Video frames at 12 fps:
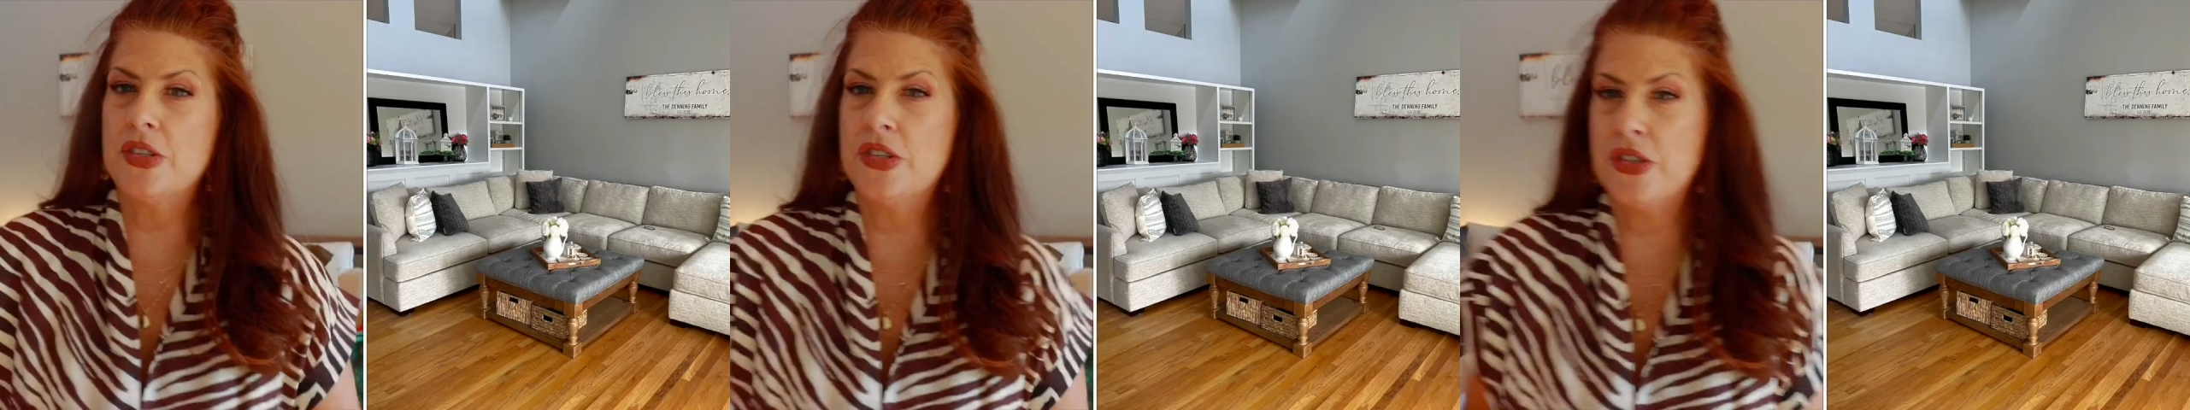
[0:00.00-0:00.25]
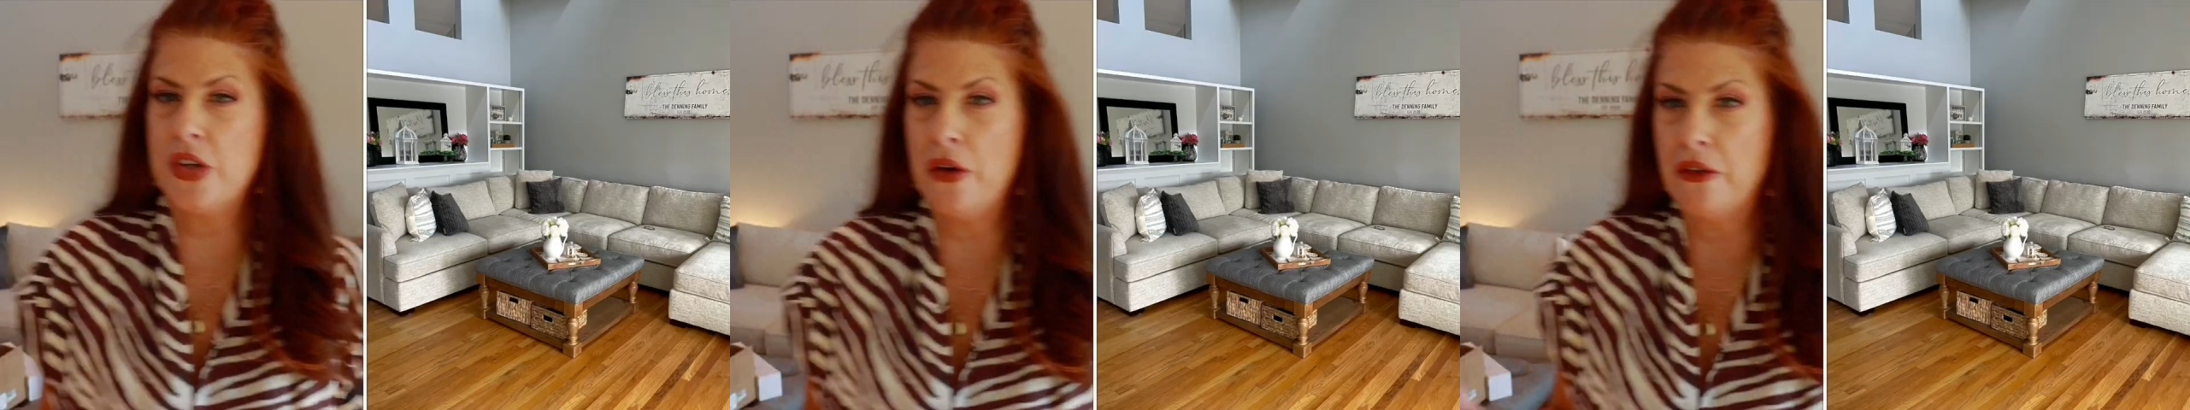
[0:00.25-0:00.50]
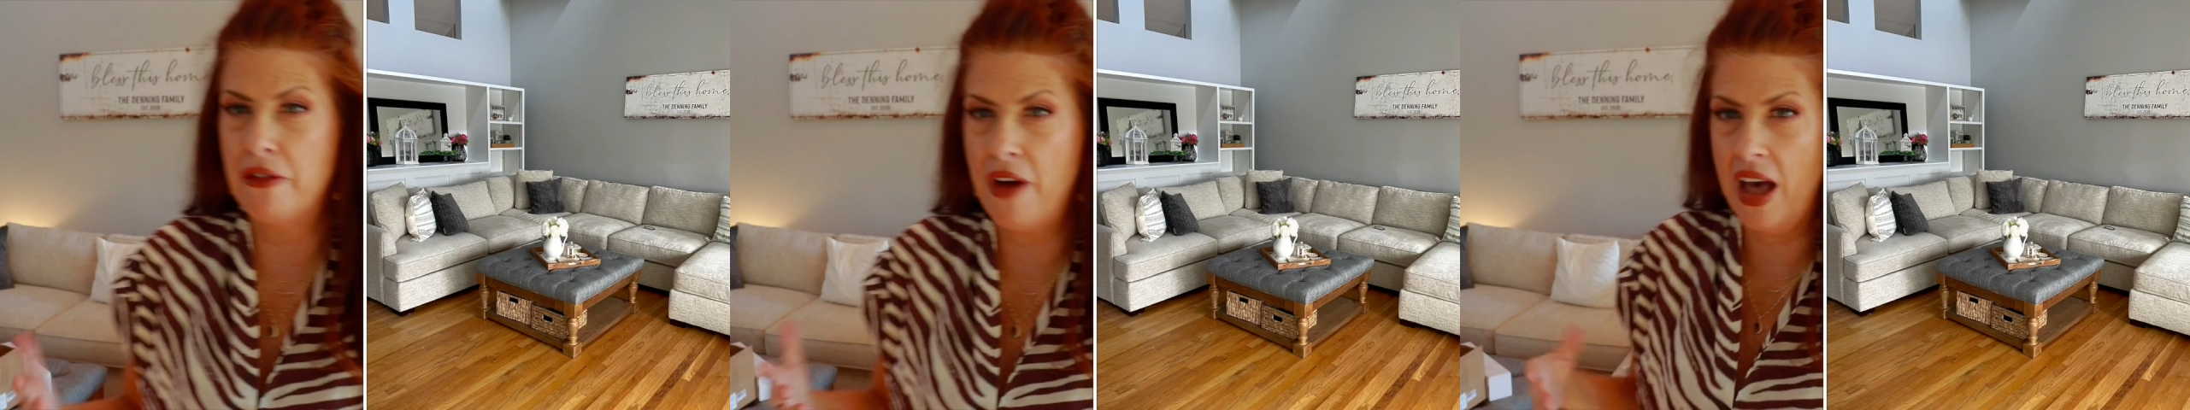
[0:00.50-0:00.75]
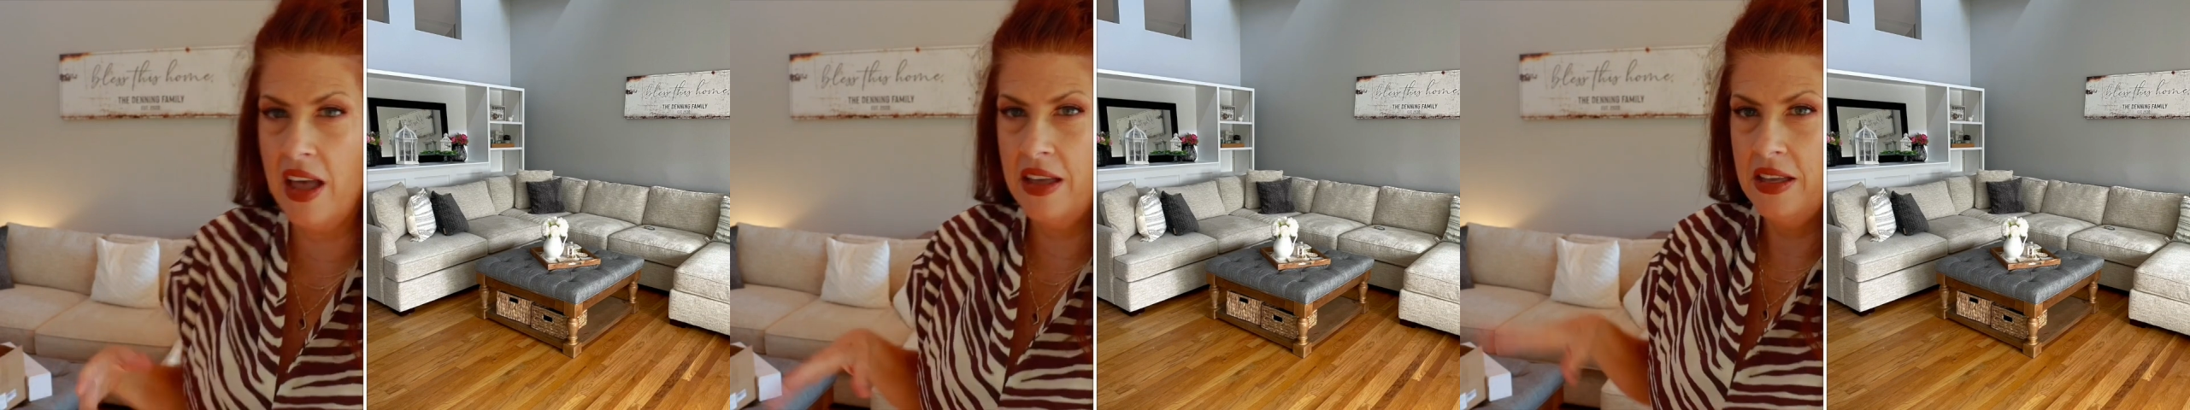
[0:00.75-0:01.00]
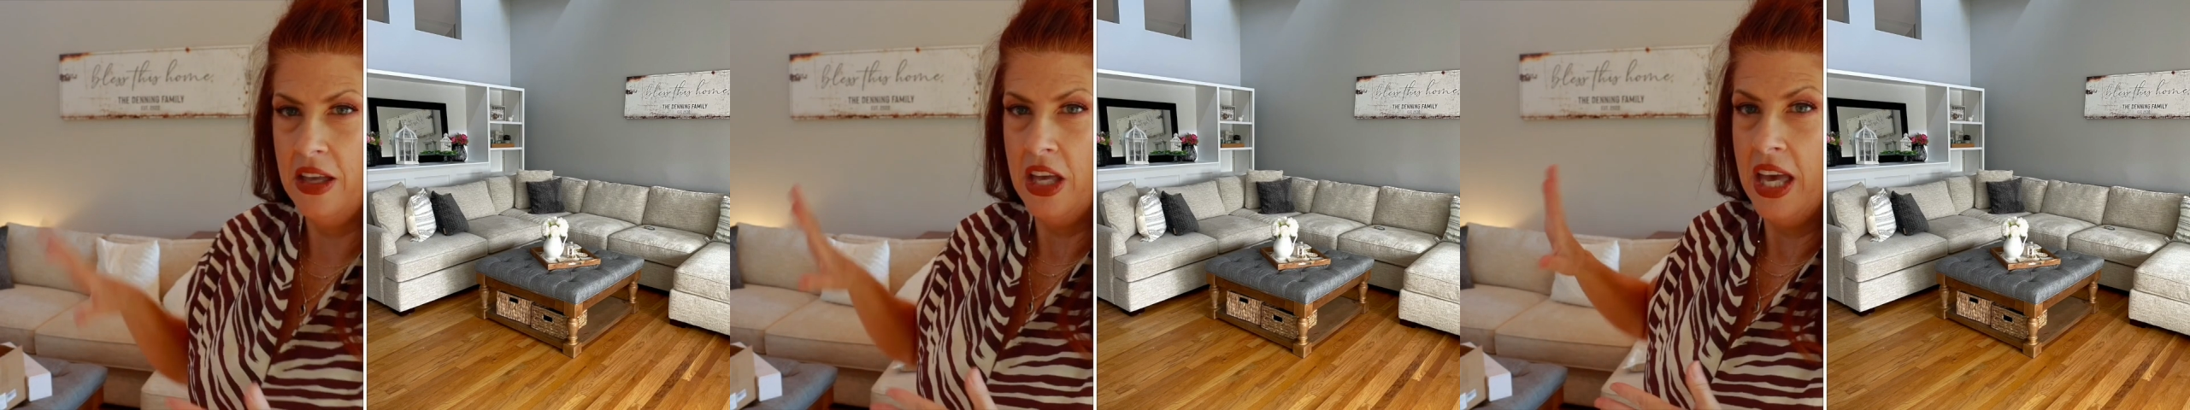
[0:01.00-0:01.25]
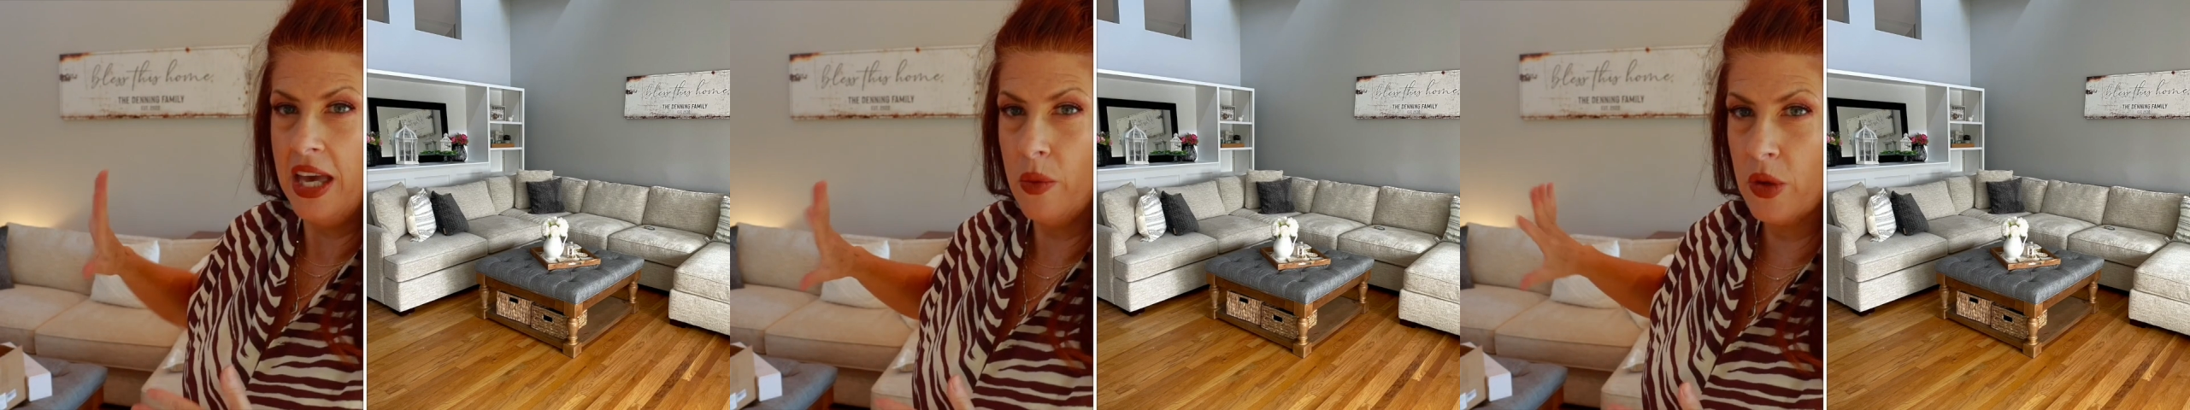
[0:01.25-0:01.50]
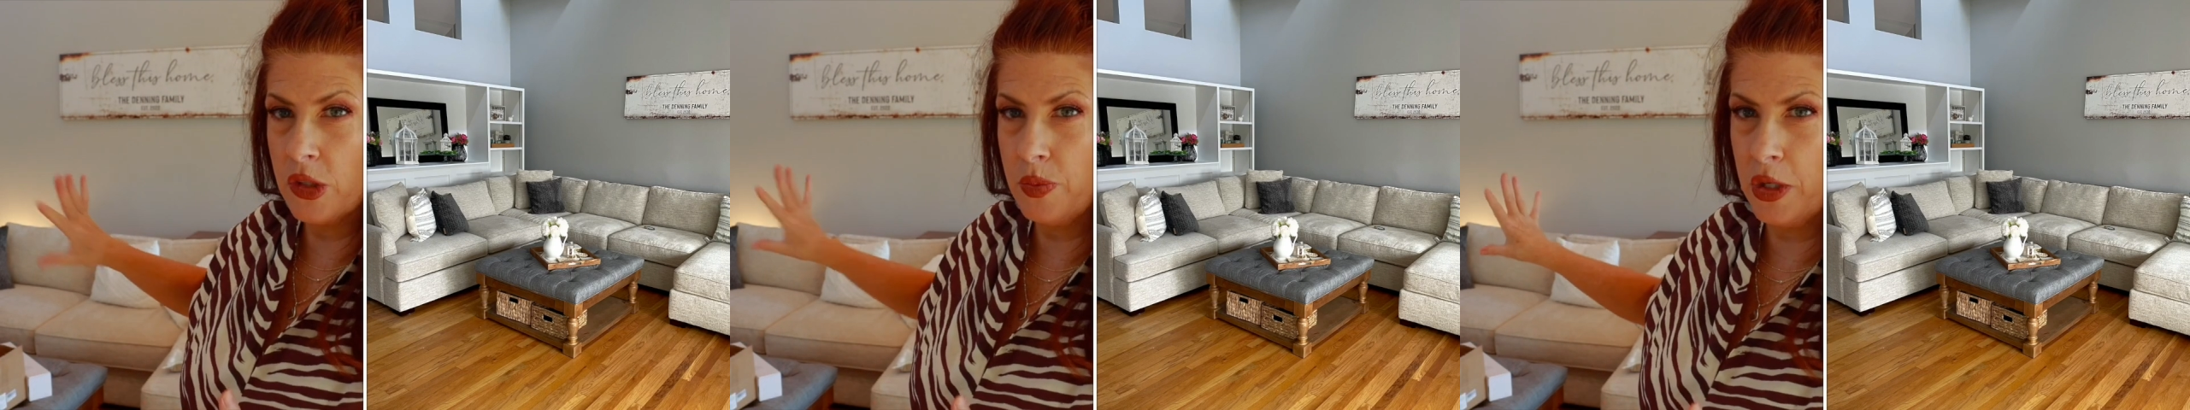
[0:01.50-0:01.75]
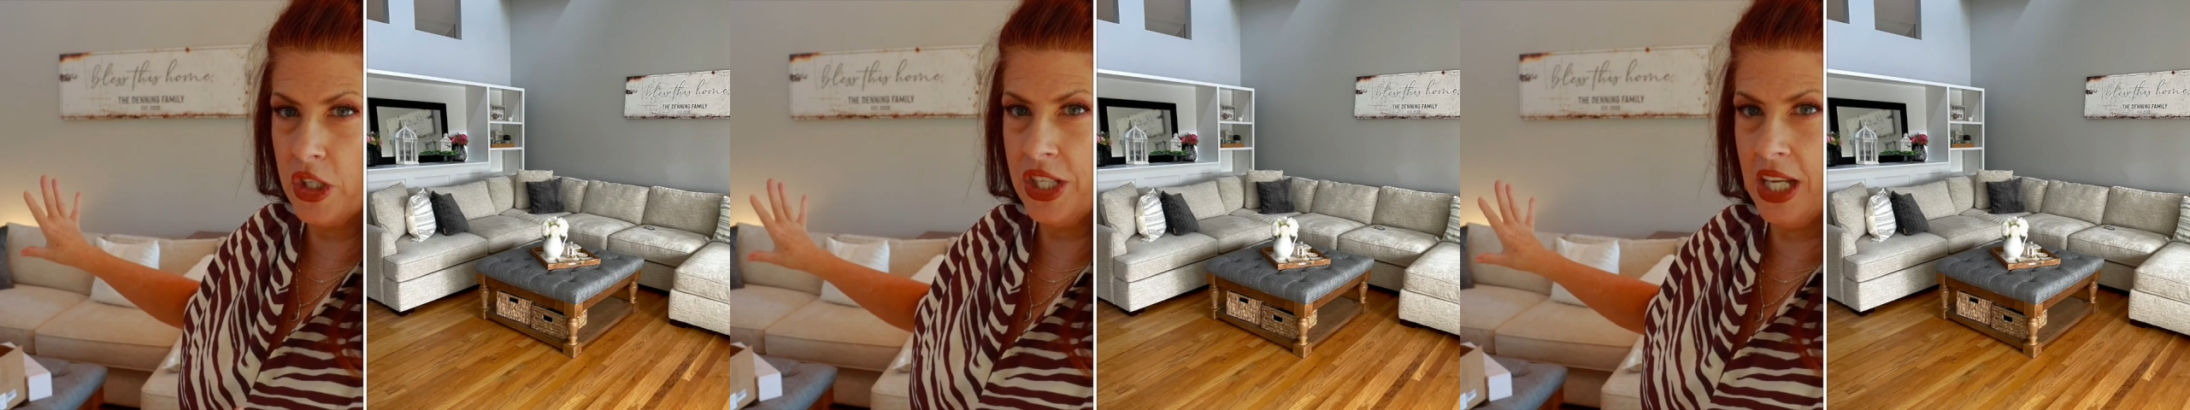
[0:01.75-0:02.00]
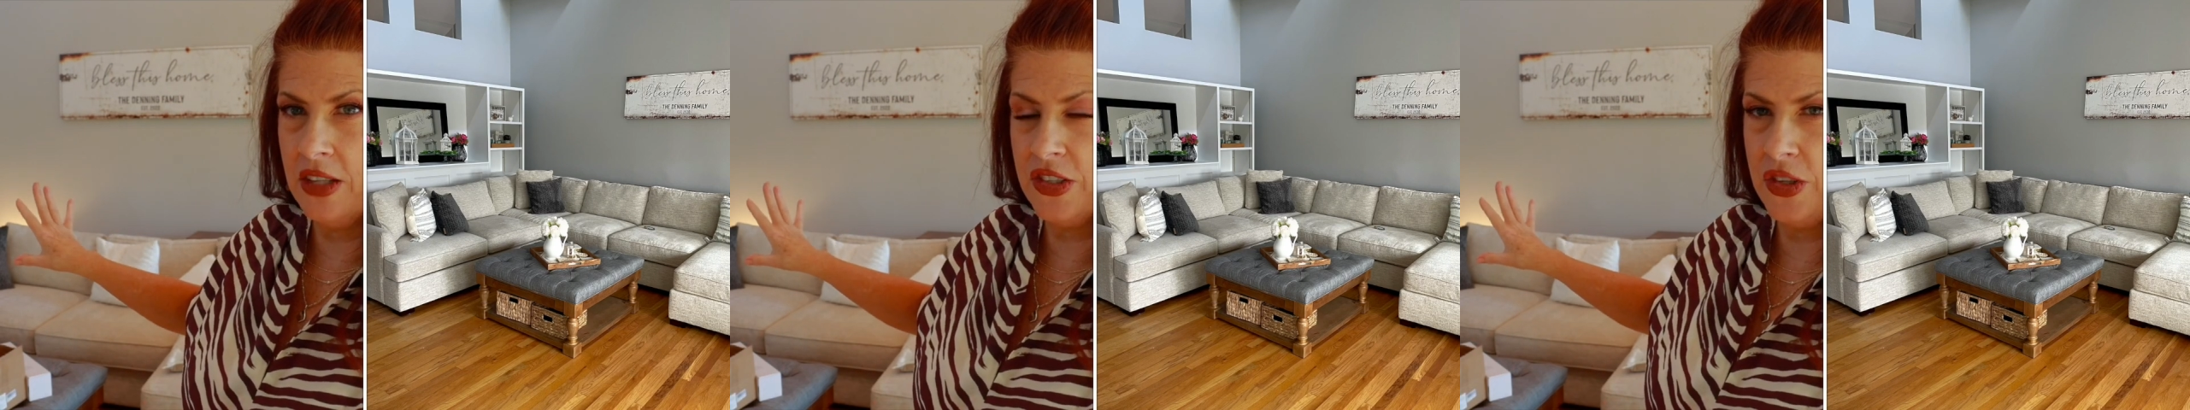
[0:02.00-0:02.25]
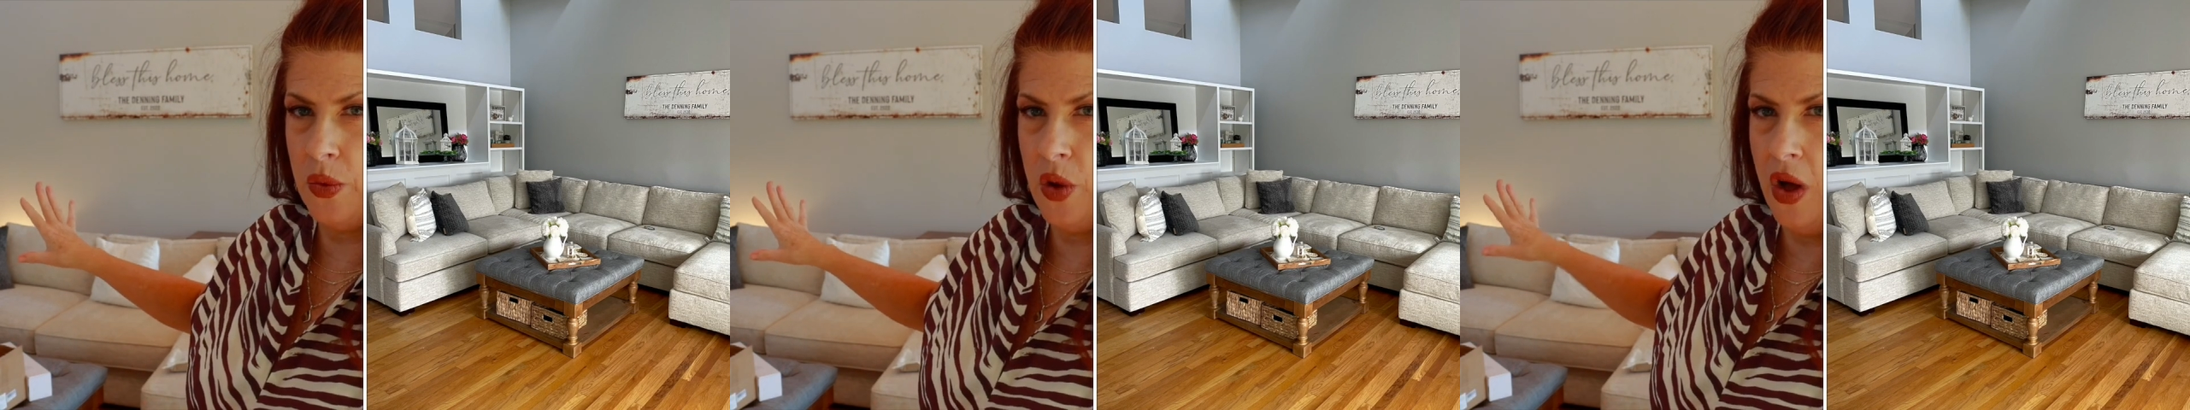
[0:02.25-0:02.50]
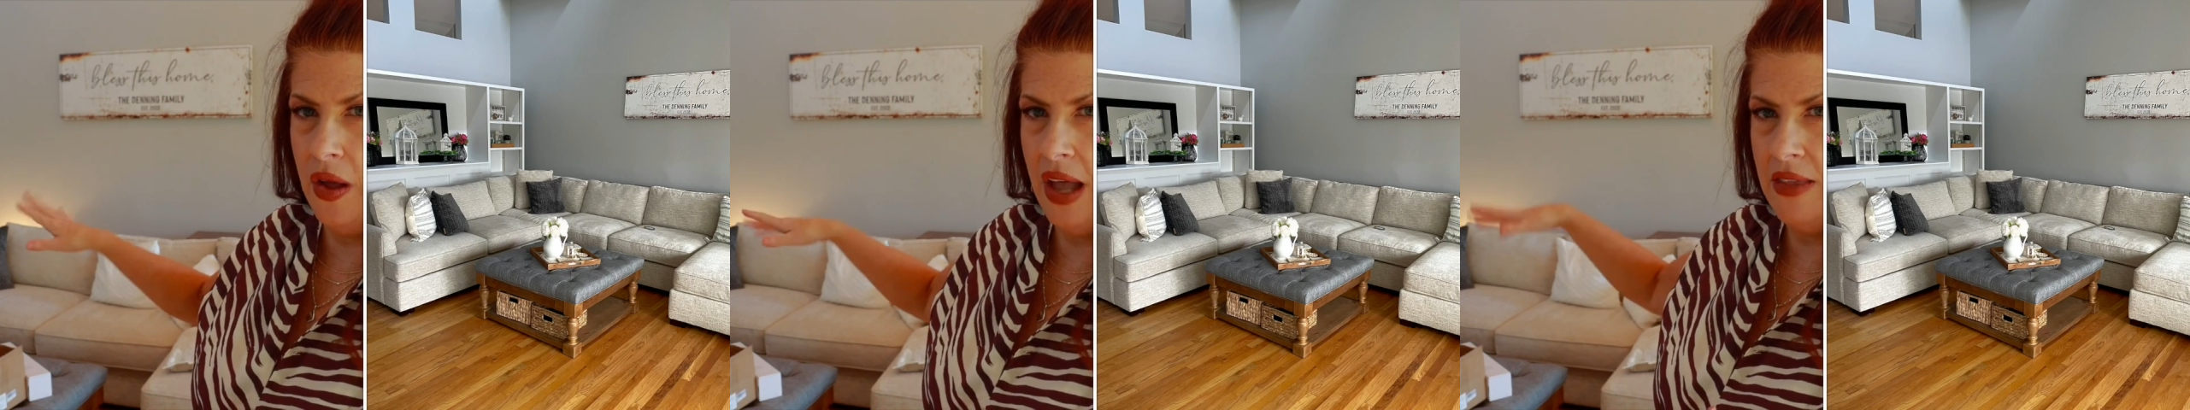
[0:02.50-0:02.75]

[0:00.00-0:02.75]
sofa. It was pushed against the wall